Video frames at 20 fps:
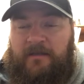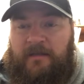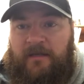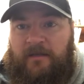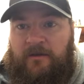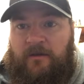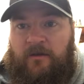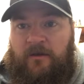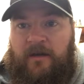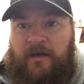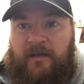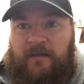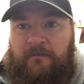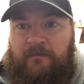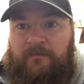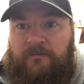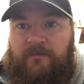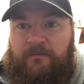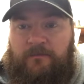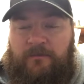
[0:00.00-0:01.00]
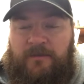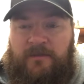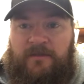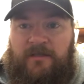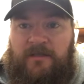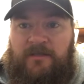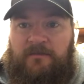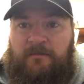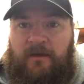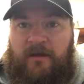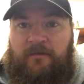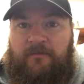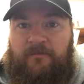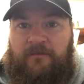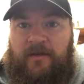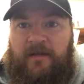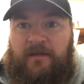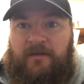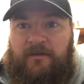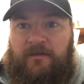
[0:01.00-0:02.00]
I'd go ahead and position my
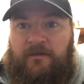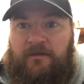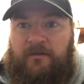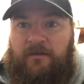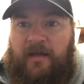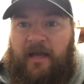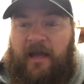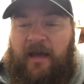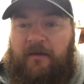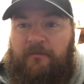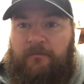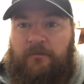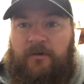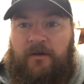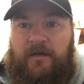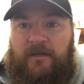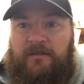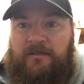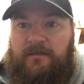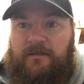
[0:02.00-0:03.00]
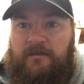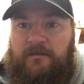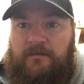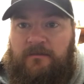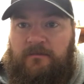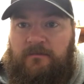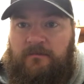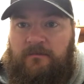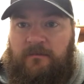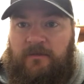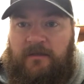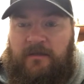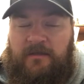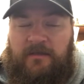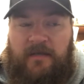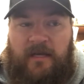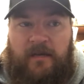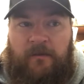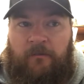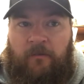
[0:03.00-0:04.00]
feet to do calf presses with the
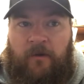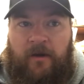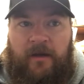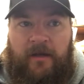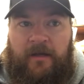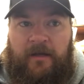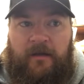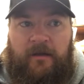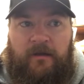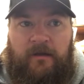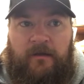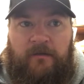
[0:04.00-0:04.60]
same weight.